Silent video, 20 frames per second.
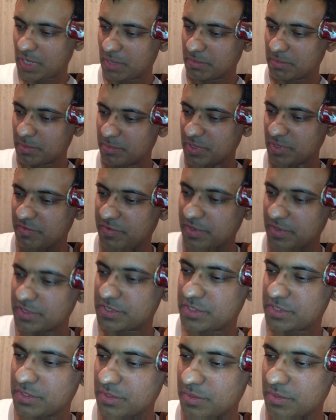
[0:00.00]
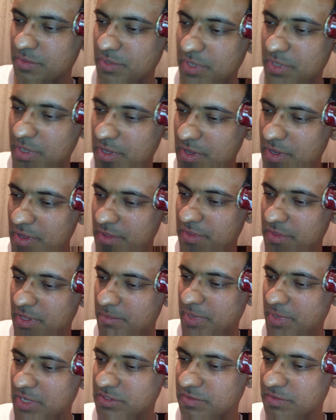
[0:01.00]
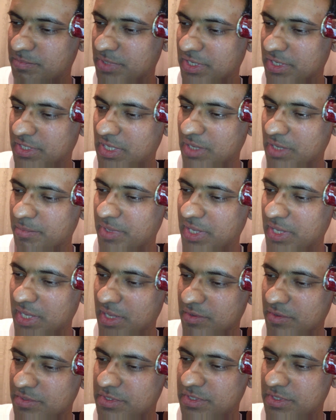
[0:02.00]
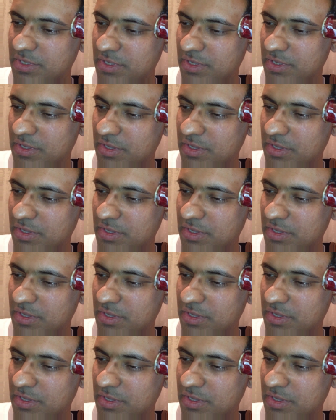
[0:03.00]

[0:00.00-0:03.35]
I'm oblivious to the amount of blood coming out.